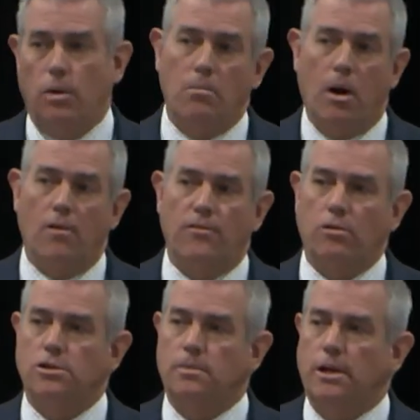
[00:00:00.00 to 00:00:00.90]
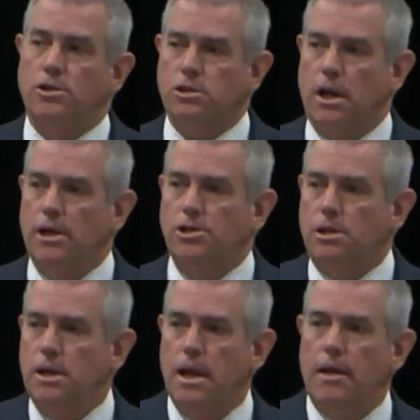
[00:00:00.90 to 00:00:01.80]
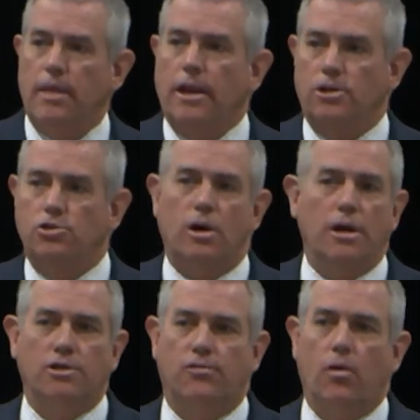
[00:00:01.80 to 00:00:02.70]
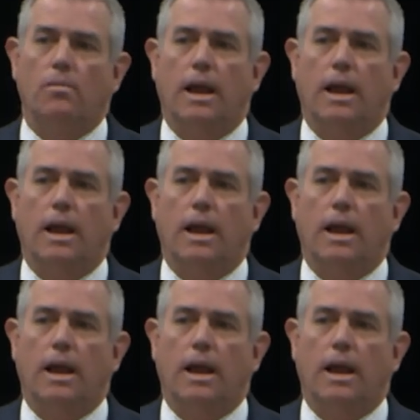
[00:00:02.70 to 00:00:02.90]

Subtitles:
brought forward some legislation that has transformed